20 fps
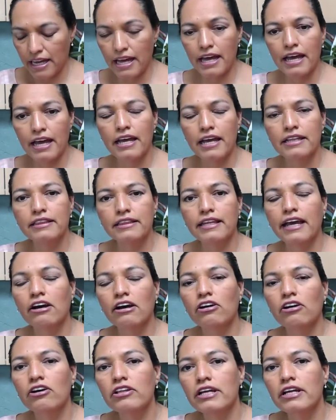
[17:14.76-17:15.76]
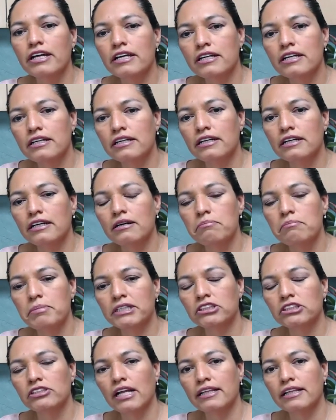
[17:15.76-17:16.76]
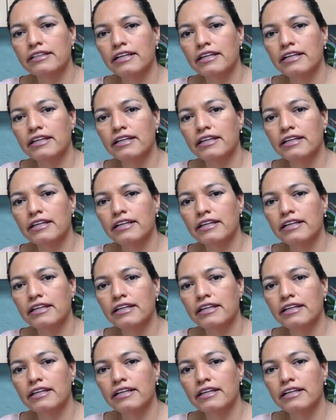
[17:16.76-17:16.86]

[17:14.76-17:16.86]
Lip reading: And the other personal